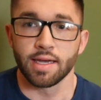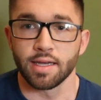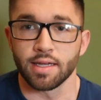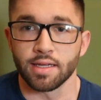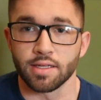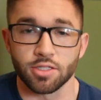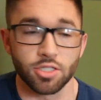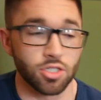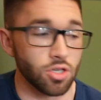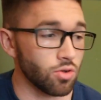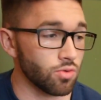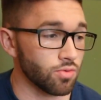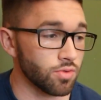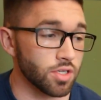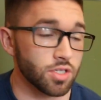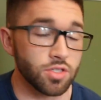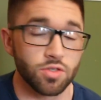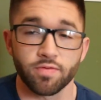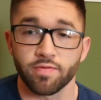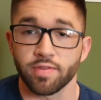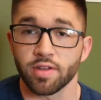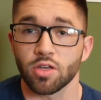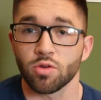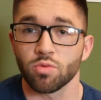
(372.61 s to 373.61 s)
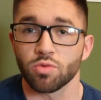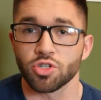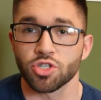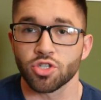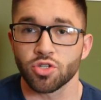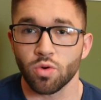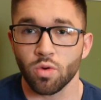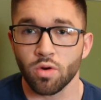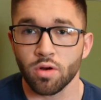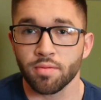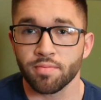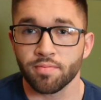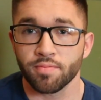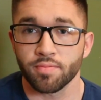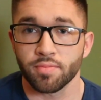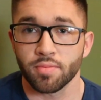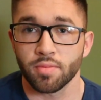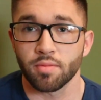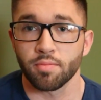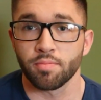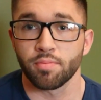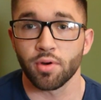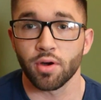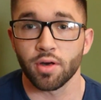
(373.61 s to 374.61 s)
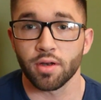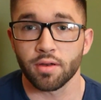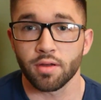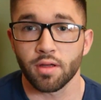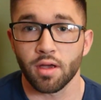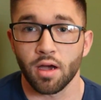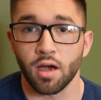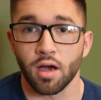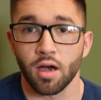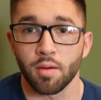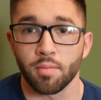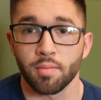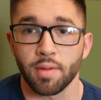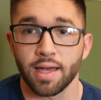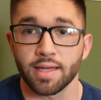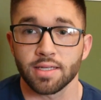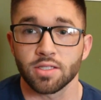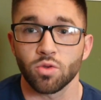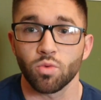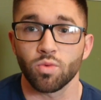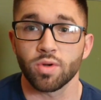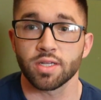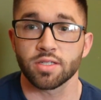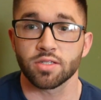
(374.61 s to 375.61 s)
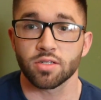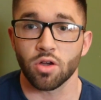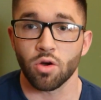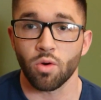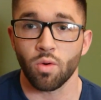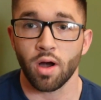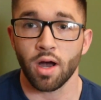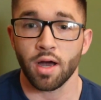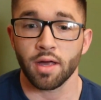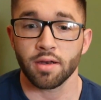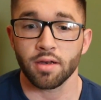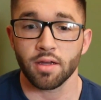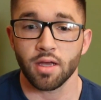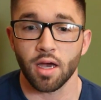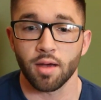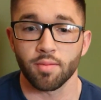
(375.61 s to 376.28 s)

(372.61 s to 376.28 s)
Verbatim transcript: And so this video was short, but um, as the weeks go on,